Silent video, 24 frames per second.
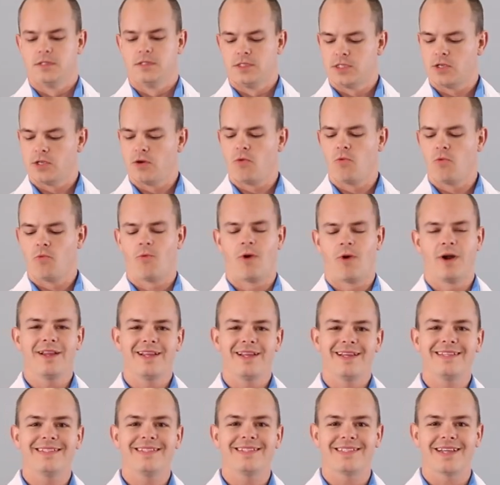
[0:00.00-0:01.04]
So what
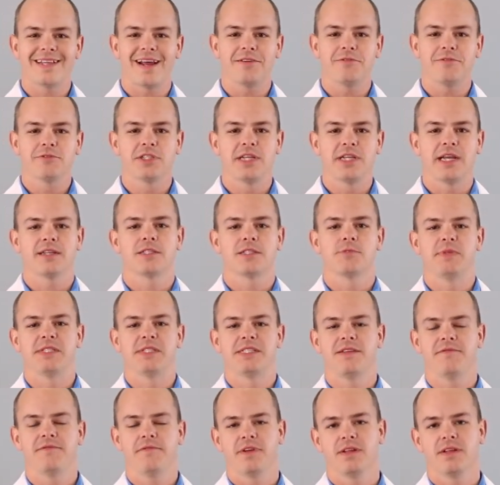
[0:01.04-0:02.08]
is SonoCheck
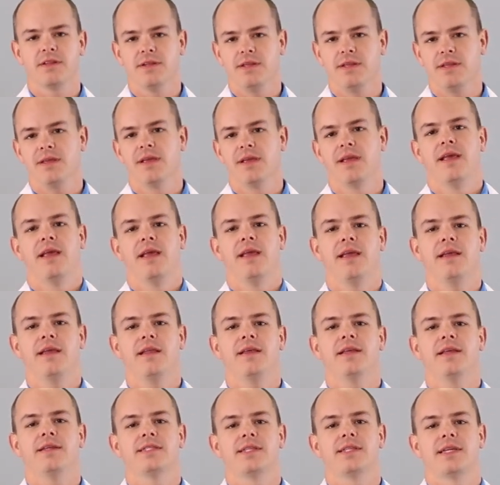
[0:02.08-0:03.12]
specifically?
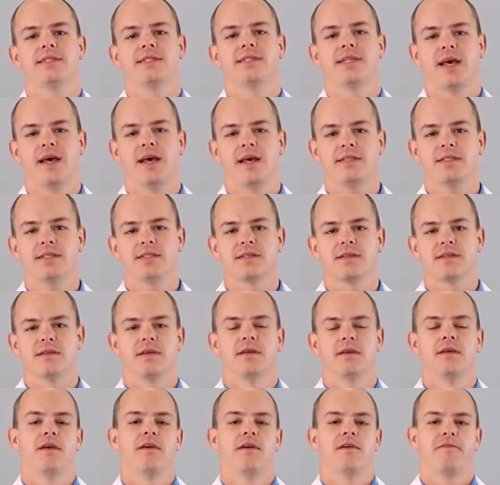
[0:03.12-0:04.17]
It is a test
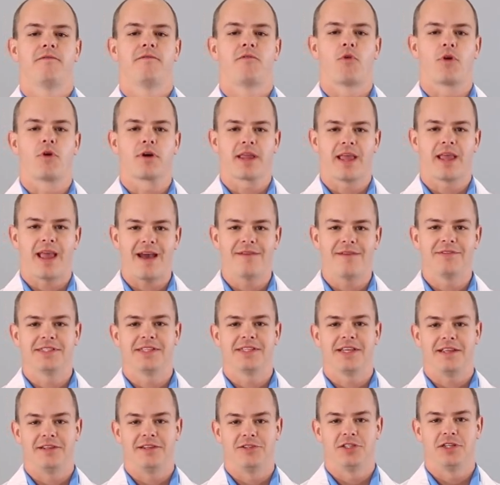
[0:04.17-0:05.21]
for
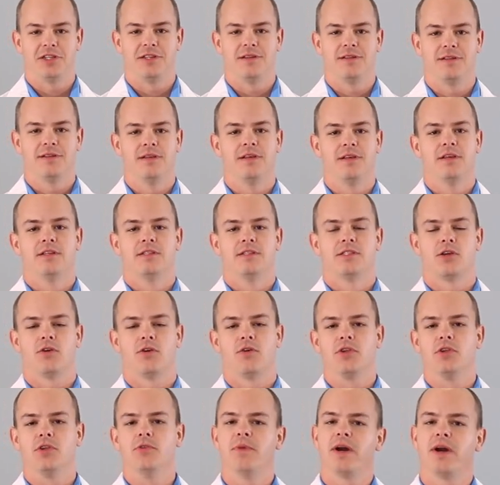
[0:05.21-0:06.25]
cavitation.
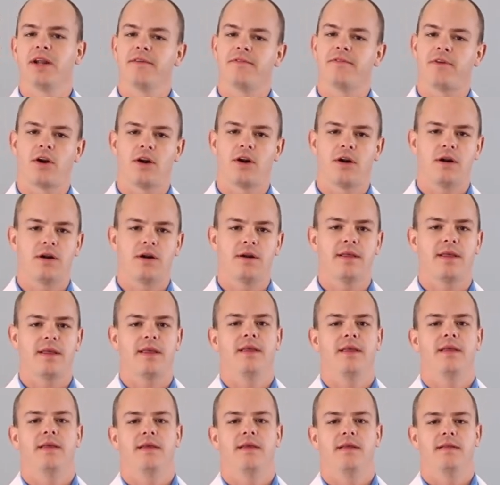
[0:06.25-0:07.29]
So you might have heard
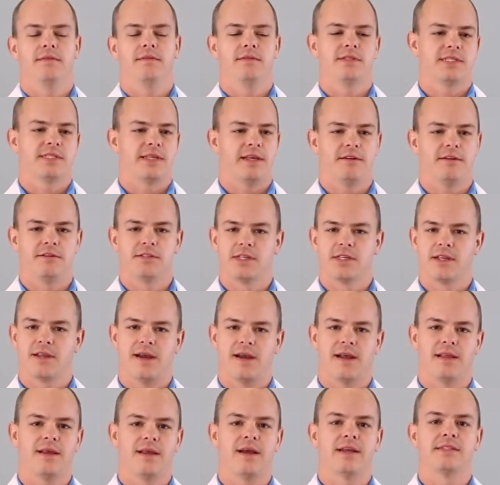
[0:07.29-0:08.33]
in standards and
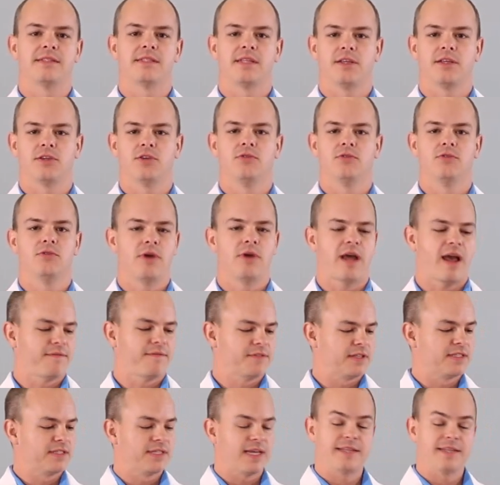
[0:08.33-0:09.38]
guidelines that you have
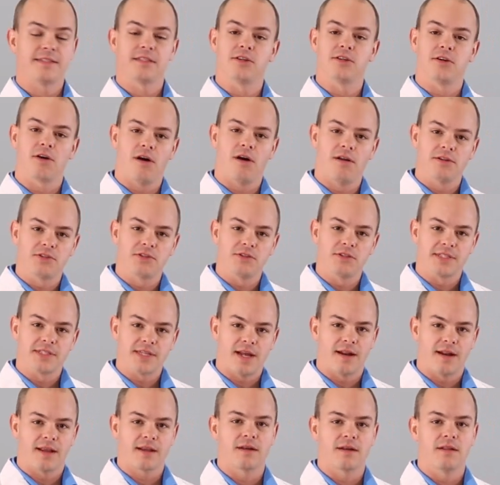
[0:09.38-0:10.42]
to test your
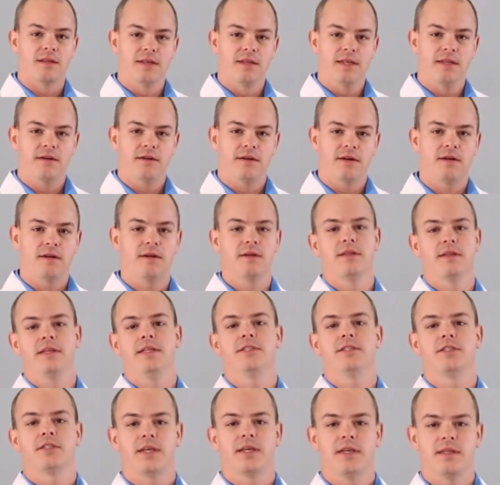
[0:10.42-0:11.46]
ultrasonic cleaner
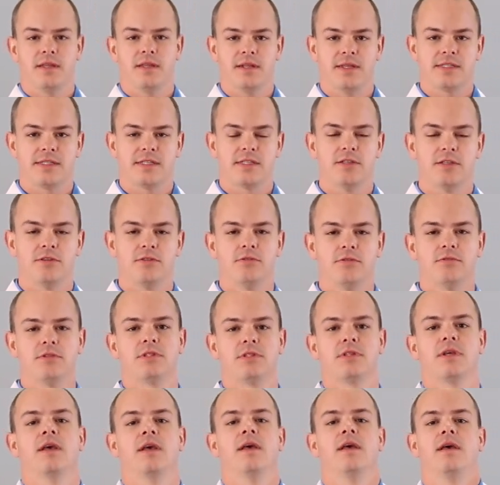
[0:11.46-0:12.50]
each day that it's
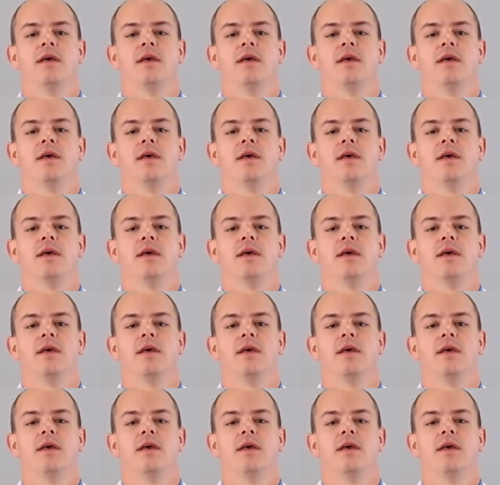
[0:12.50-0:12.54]
used